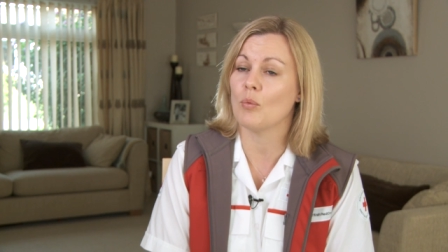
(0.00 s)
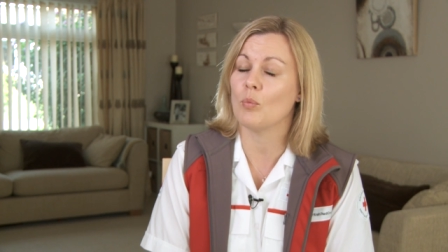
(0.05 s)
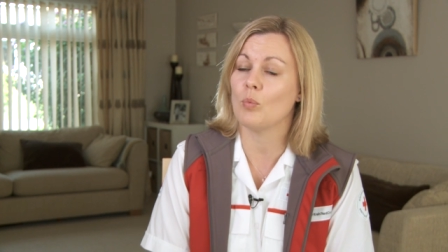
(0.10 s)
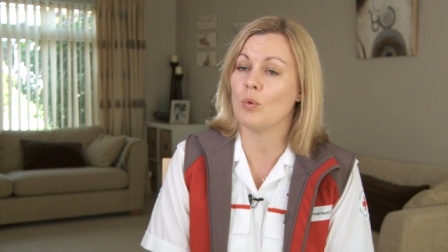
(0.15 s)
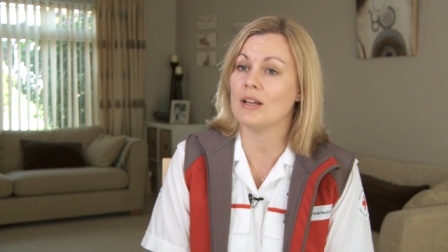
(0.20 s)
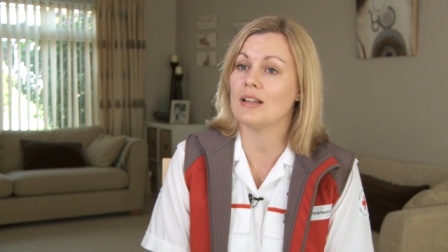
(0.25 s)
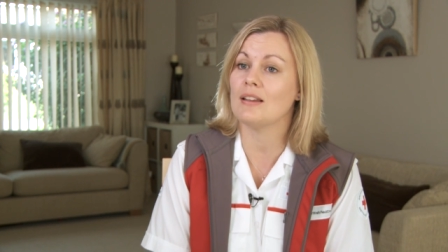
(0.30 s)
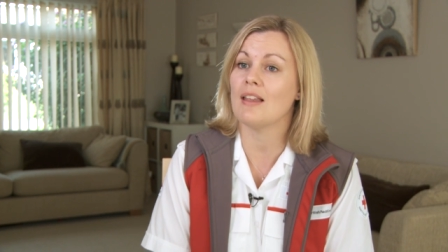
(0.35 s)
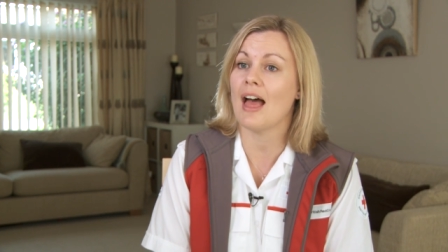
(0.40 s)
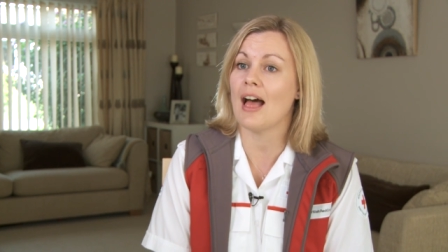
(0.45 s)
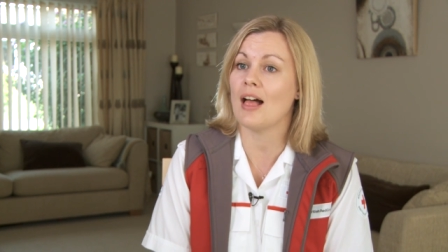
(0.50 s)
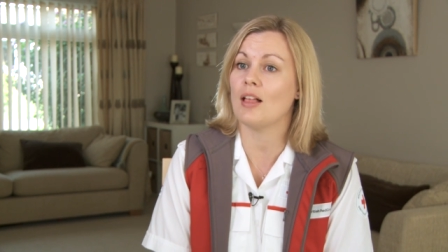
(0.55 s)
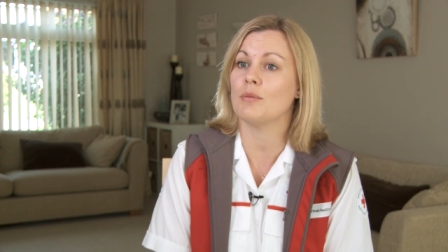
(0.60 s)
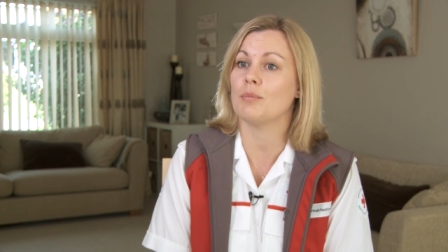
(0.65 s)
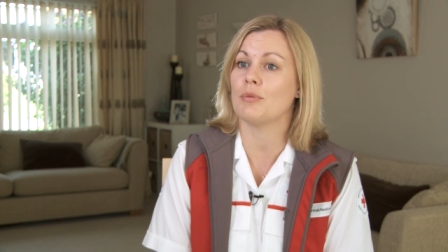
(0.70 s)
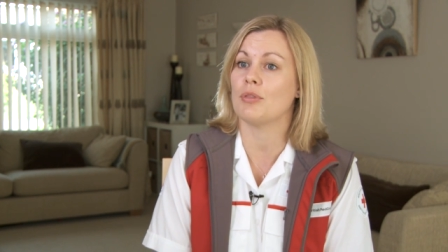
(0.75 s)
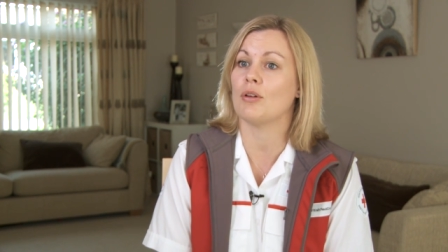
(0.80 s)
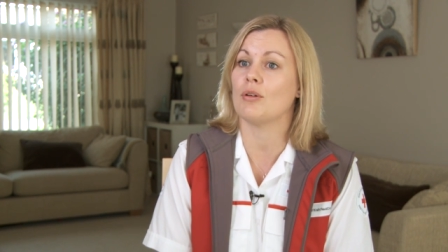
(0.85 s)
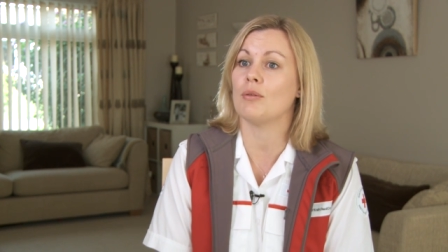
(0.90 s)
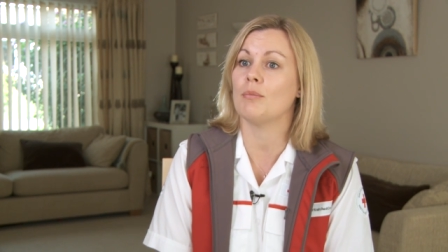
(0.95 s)
will
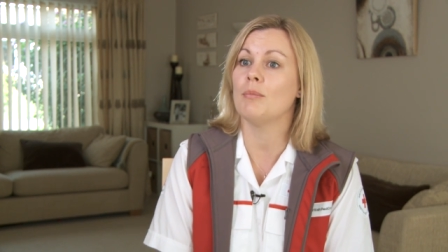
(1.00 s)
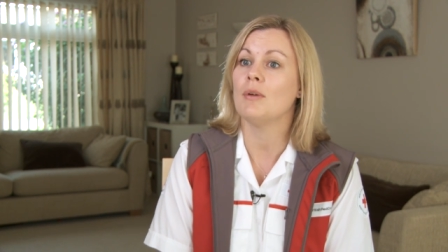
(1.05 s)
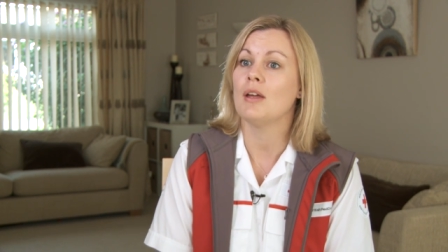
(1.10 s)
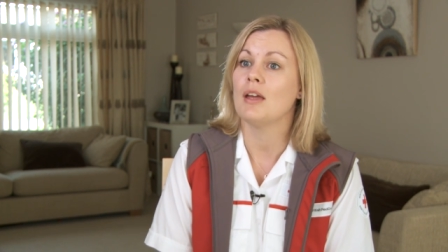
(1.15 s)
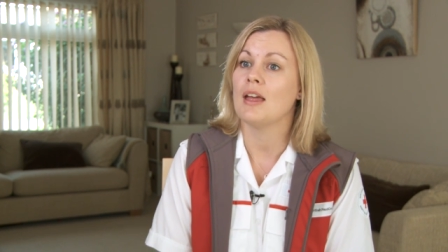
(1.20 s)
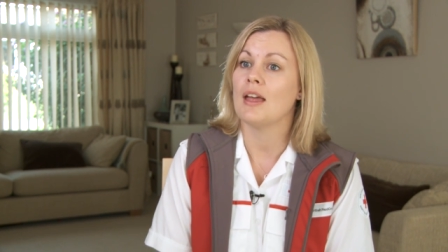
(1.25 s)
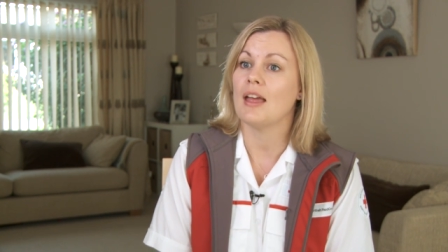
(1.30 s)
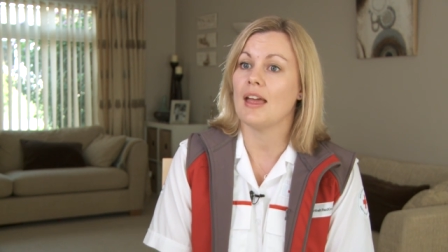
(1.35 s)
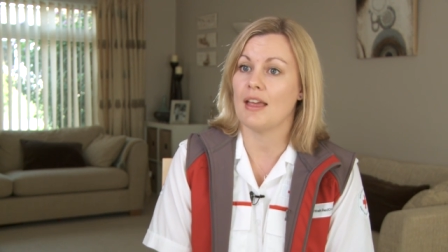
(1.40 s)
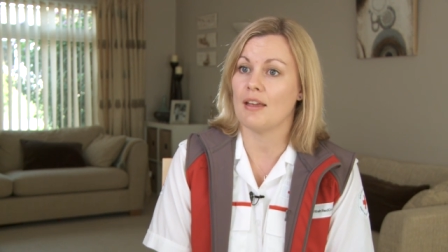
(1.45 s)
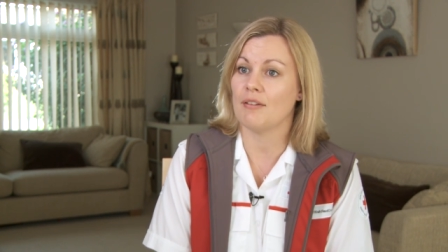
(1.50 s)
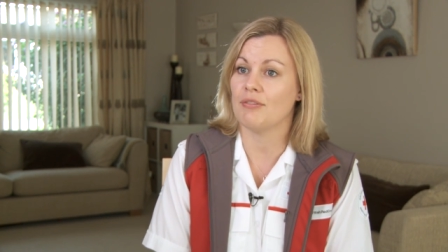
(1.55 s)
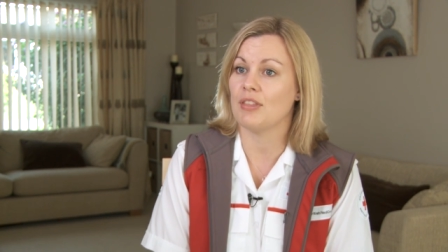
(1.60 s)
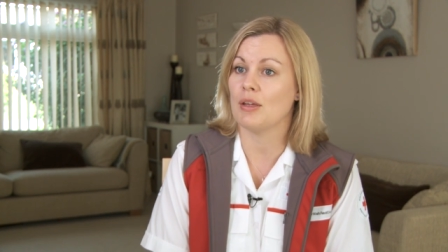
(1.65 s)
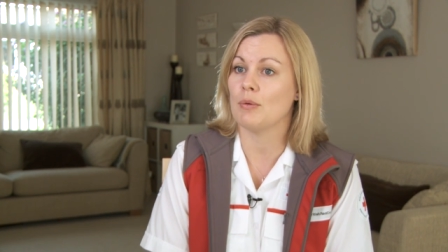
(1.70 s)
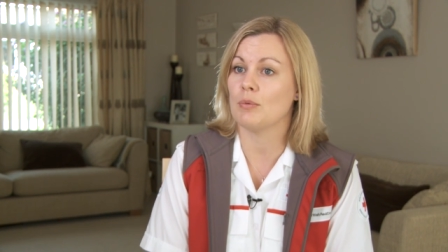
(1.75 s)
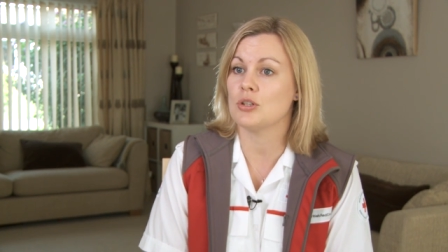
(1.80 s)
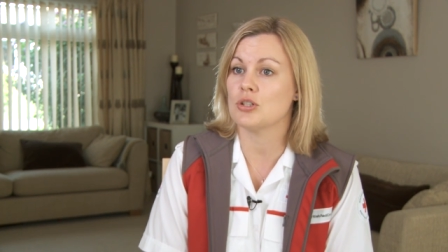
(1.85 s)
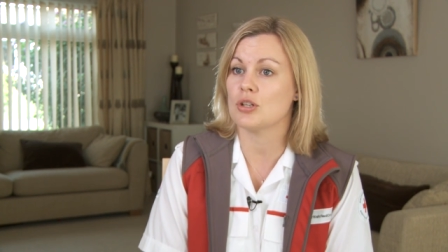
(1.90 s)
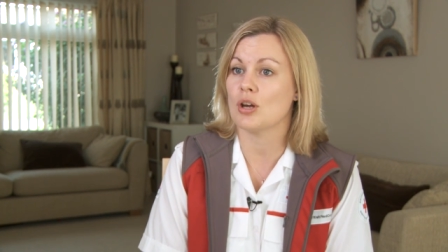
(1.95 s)
help them if they
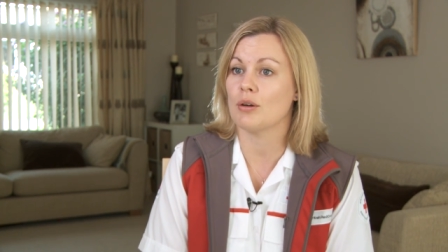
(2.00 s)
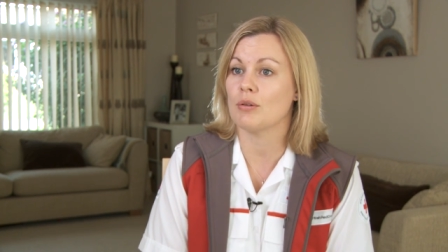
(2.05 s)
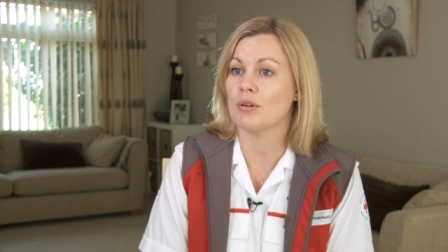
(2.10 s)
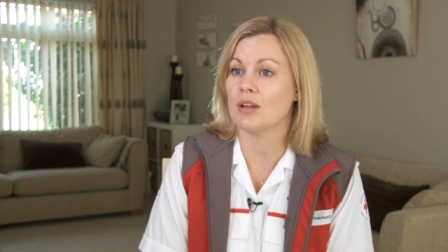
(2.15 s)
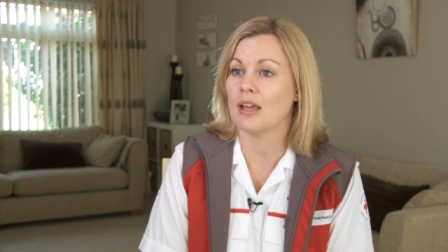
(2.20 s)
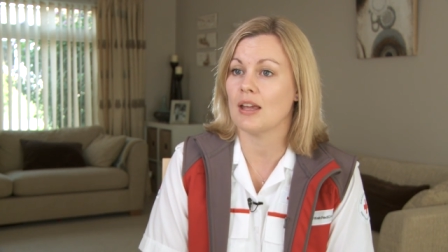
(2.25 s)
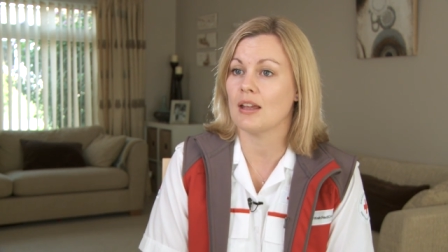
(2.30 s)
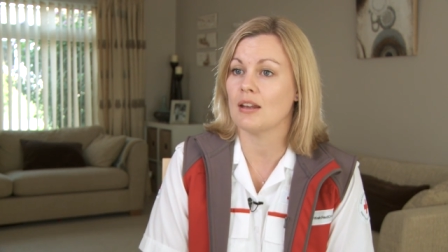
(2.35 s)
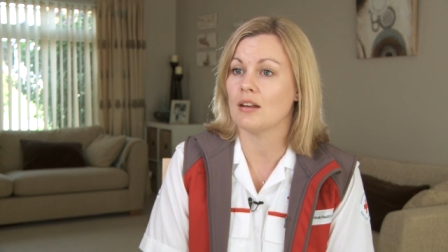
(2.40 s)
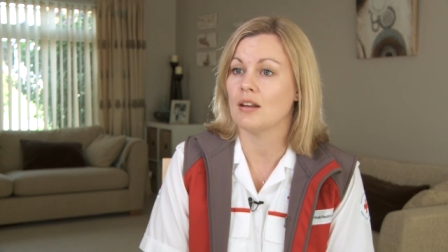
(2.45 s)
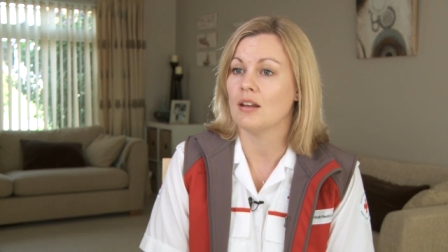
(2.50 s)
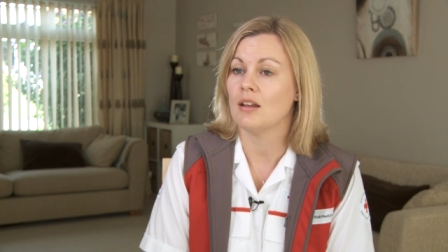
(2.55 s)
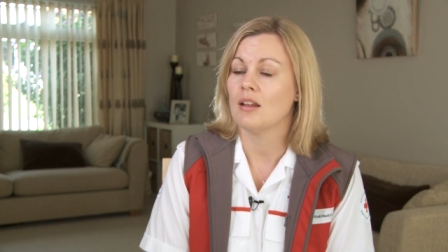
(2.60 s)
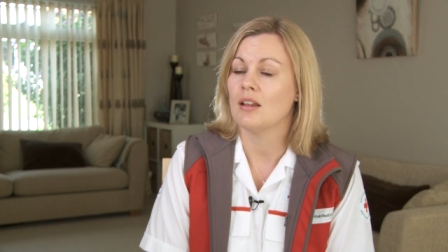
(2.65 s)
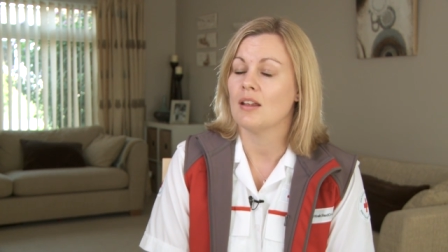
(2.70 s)
were choking.